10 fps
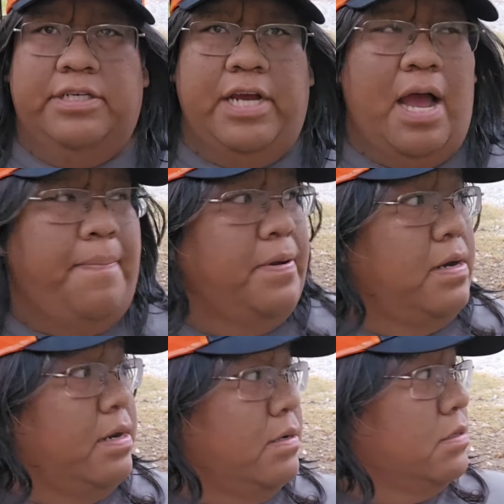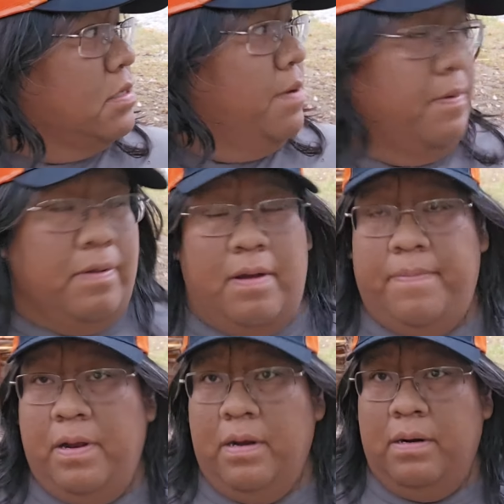shop, and then they'll just come on
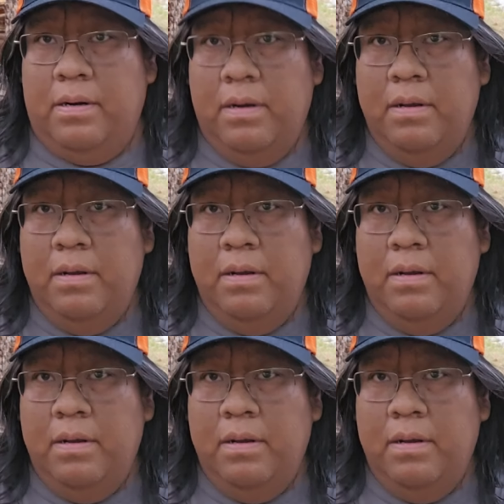up here and